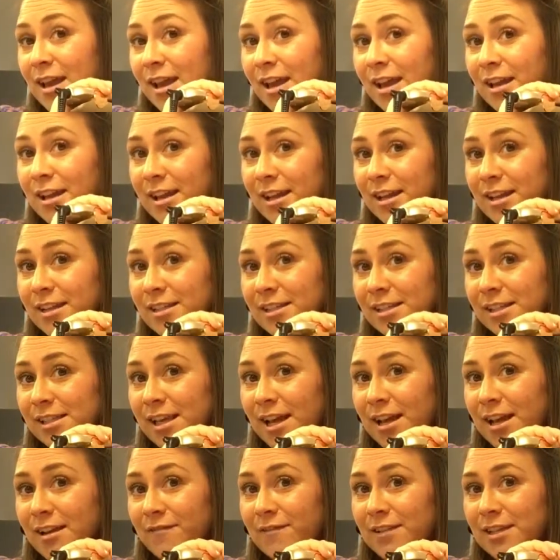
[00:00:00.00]
And it is
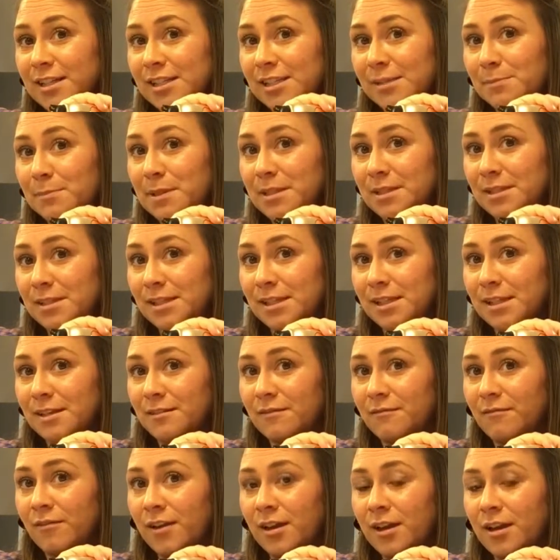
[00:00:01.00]
kind of
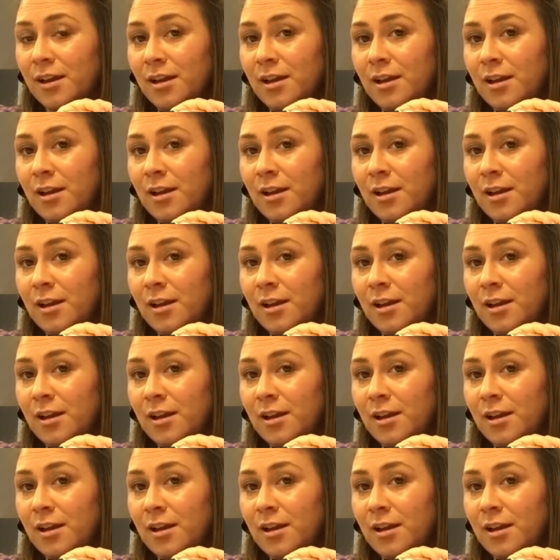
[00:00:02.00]
expensive.